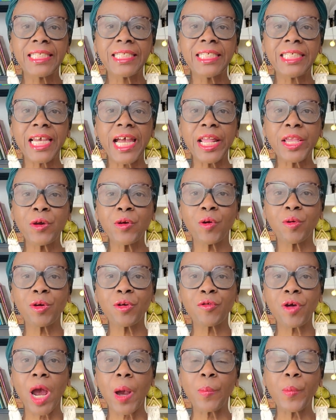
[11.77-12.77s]

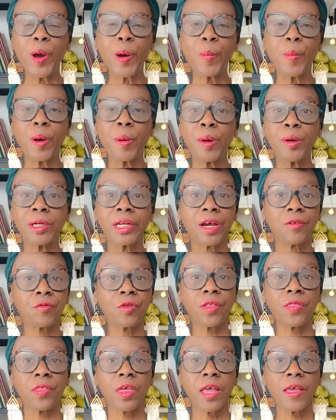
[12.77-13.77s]
January wrap up about
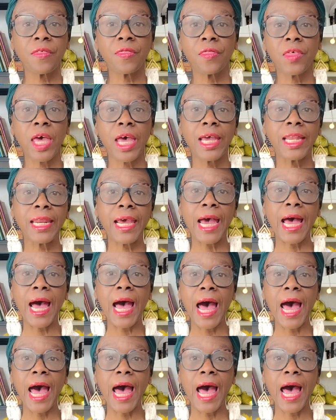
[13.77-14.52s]
everything that